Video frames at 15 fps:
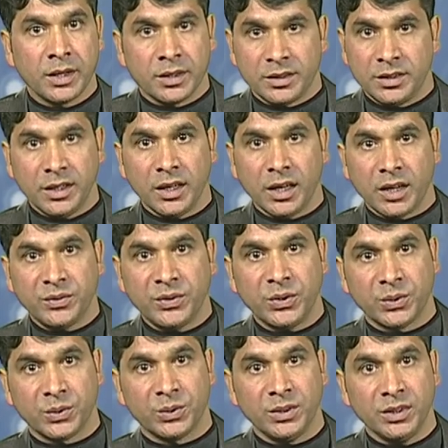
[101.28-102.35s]
They
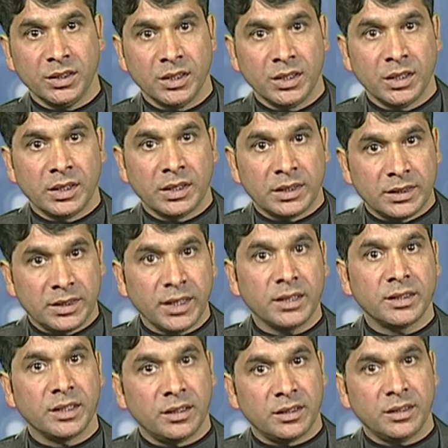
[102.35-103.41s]
uphold
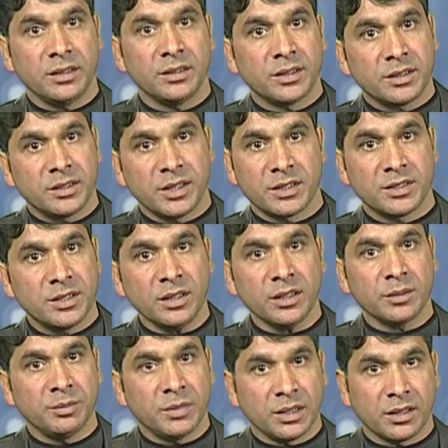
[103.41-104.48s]
that the learner does
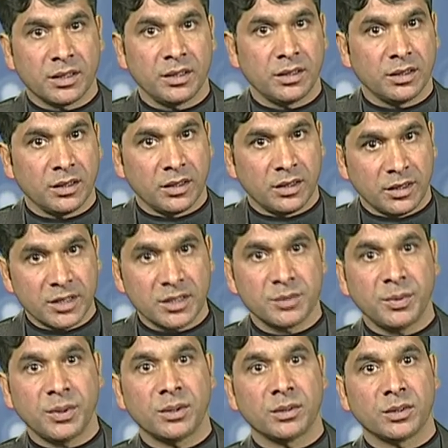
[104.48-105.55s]
not merely
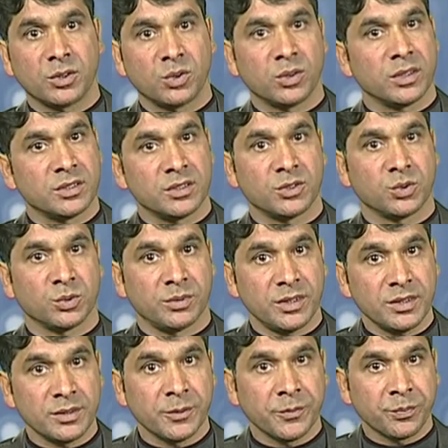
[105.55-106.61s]
respond to a
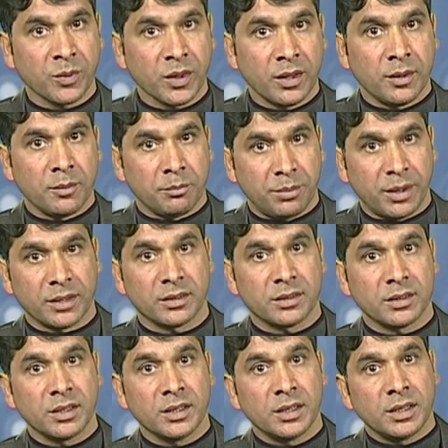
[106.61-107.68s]
stimulus, but
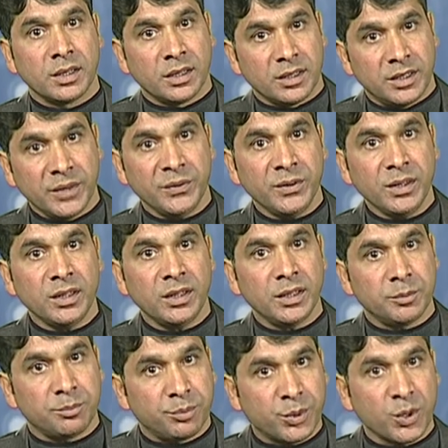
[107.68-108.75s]

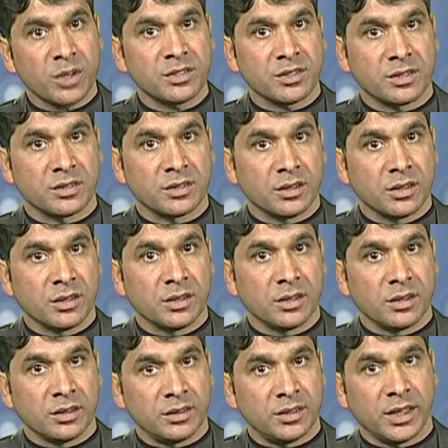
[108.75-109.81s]
definitely process
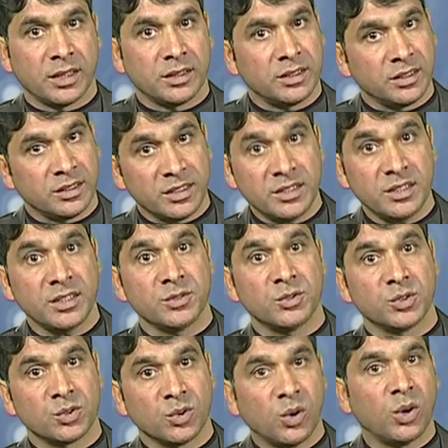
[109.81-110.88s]
that he
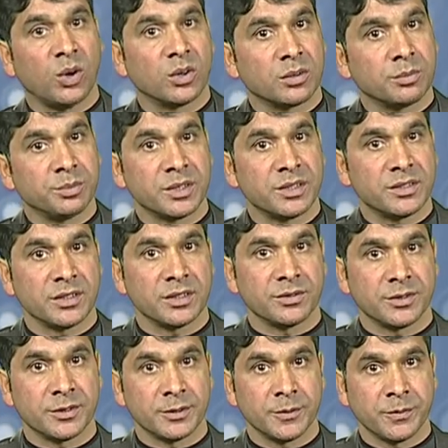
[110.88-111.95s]
receives or
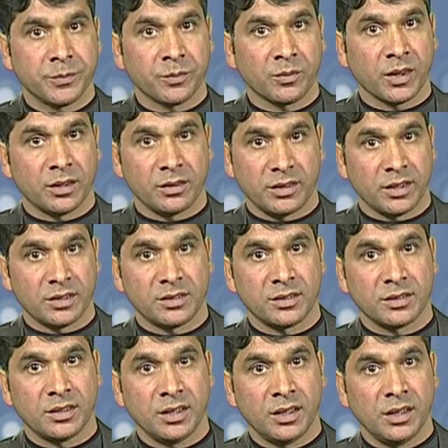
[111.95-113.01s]
perceives.
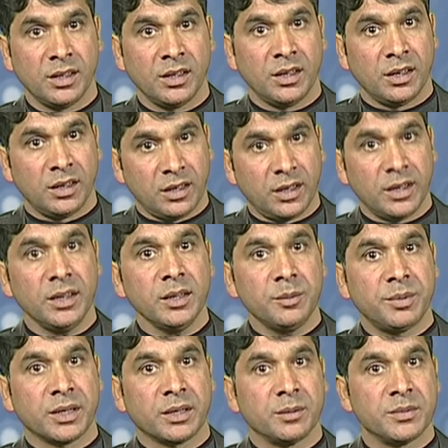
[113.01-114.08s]
Thus, learning
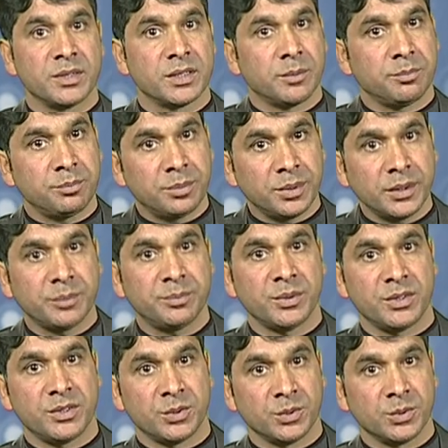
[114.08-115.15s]
becomes a
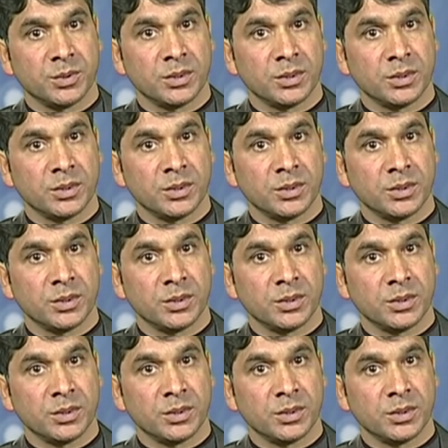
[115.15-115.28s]
purposive,